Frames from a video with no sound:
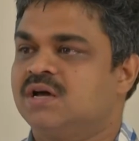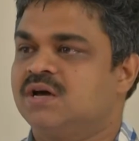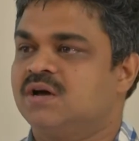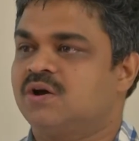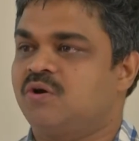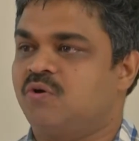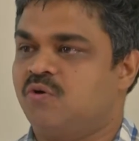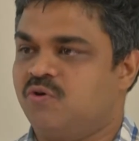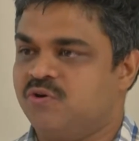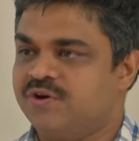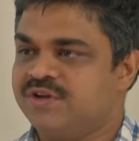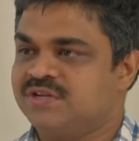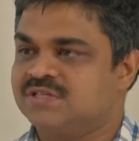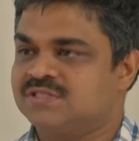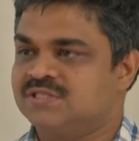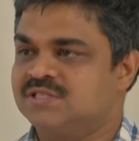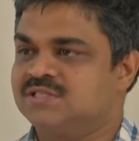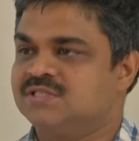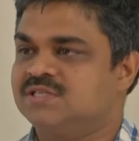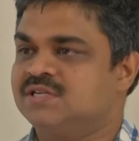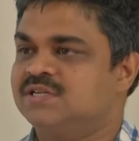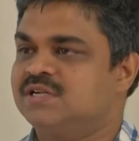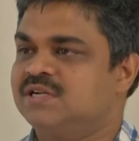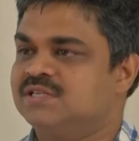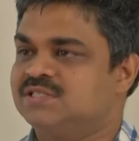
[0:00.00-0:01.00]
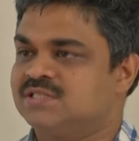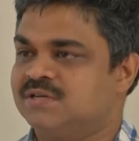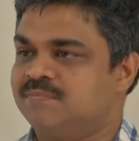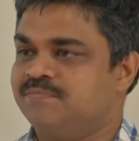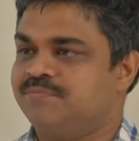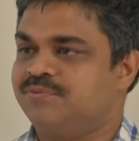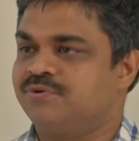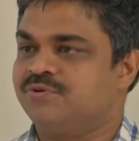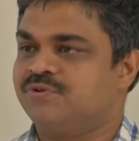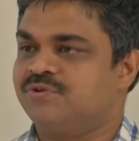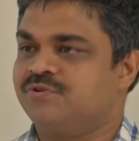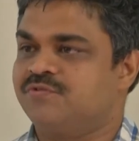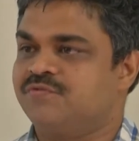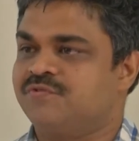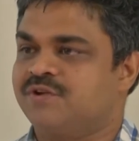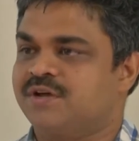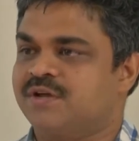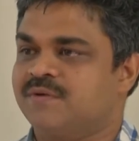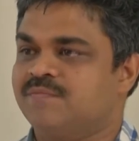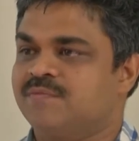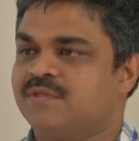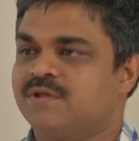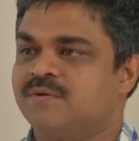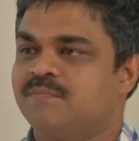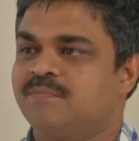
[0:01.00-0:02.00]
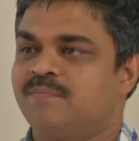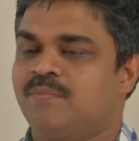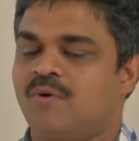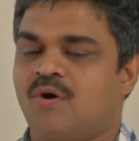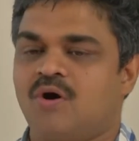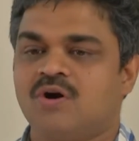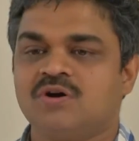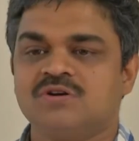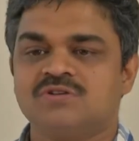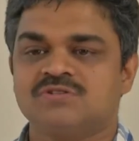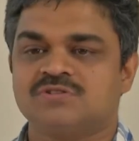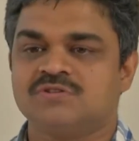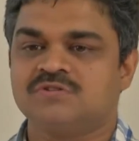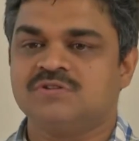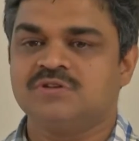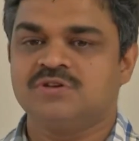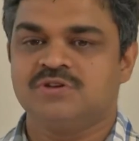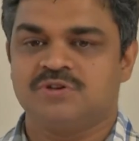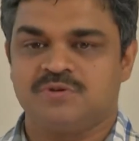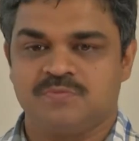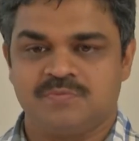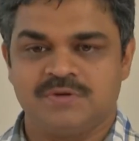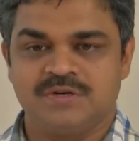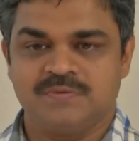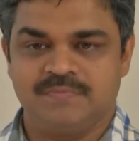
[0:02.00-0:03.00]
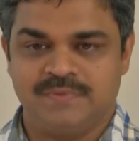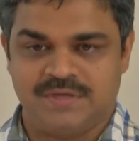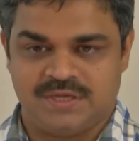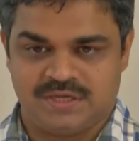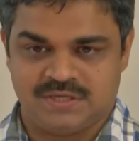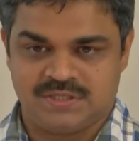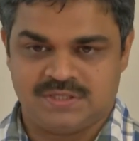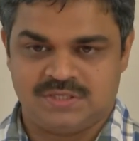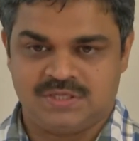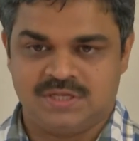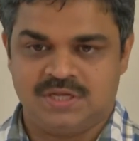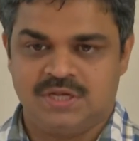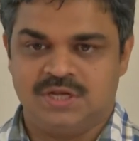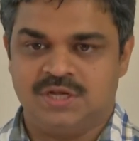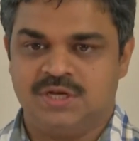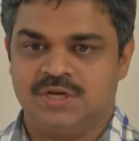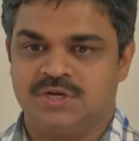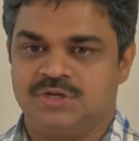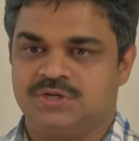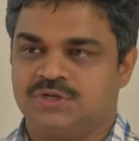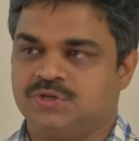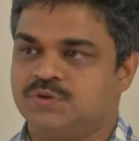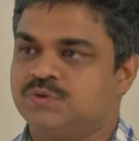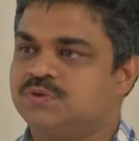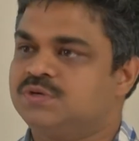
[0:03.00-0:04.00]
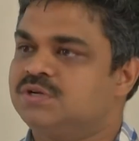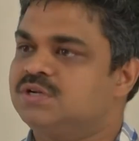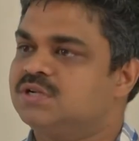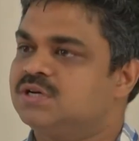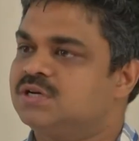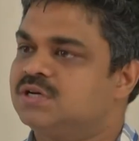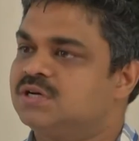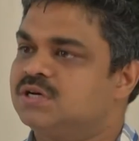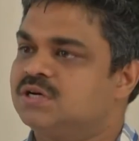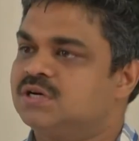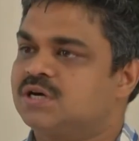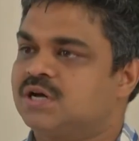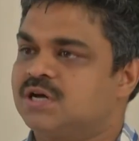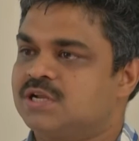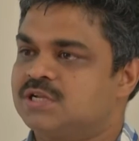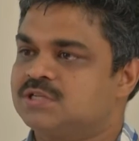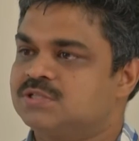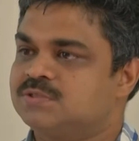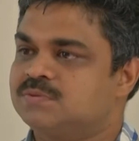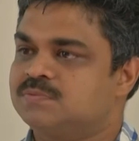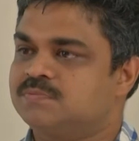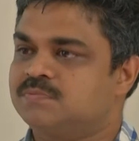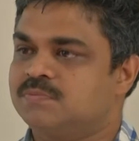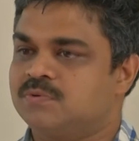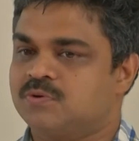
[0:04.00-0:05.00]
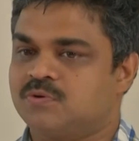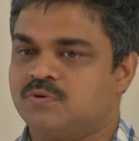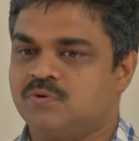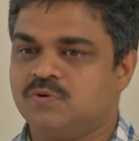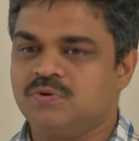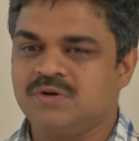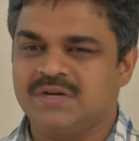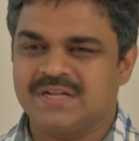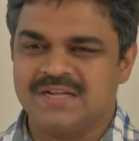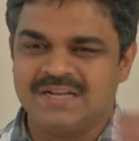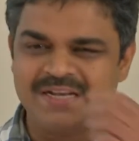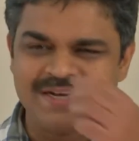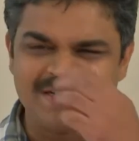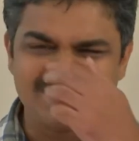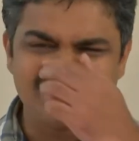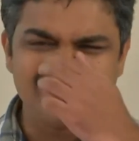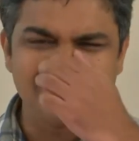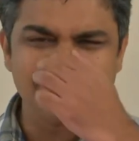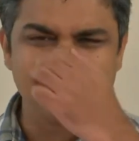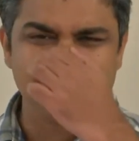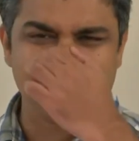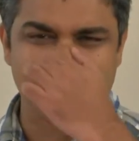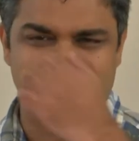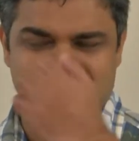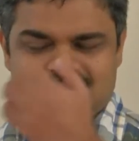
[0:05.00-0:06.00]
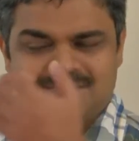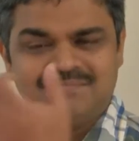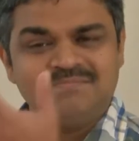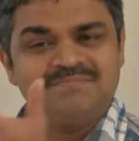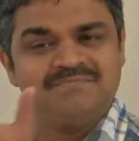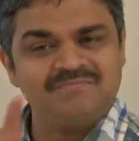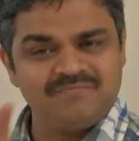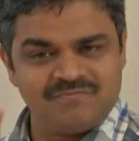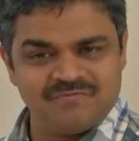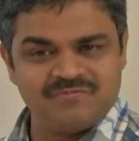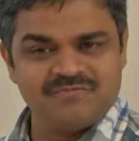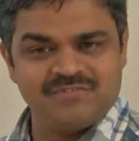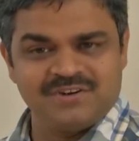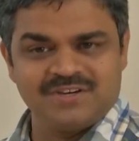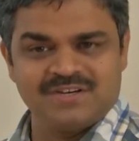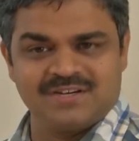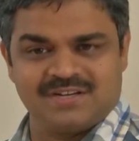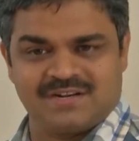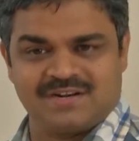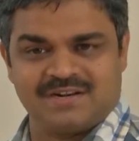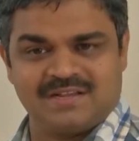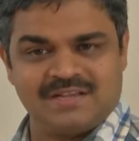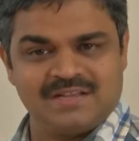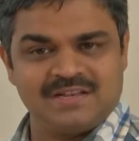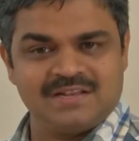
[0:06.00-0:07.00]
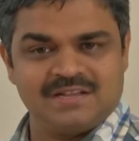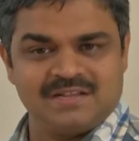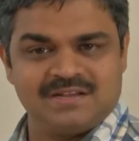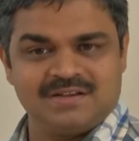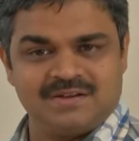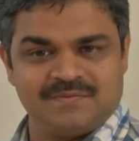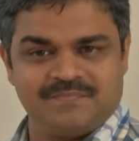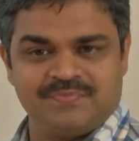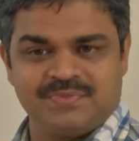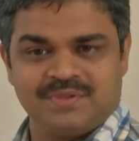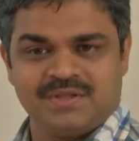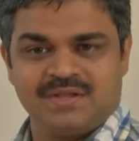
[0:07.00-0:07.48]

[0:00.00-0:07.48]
coexisted at some point of time, the box of the human beings should could intersect somewhere in the